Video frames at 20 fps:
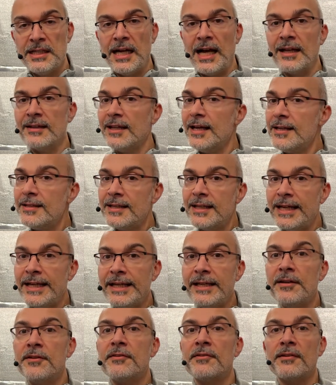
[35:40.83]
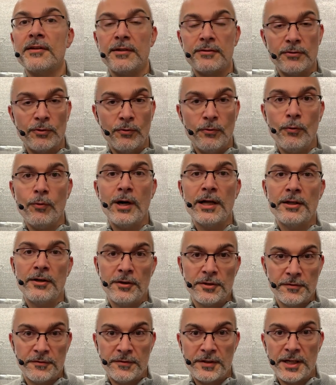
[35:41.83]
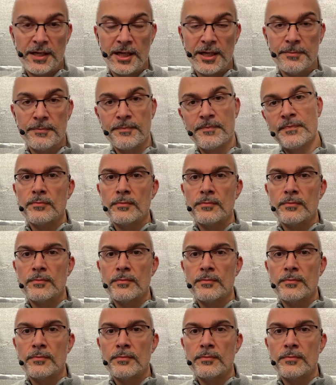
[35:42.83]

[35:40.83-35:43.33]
And that takes quite a lot of time.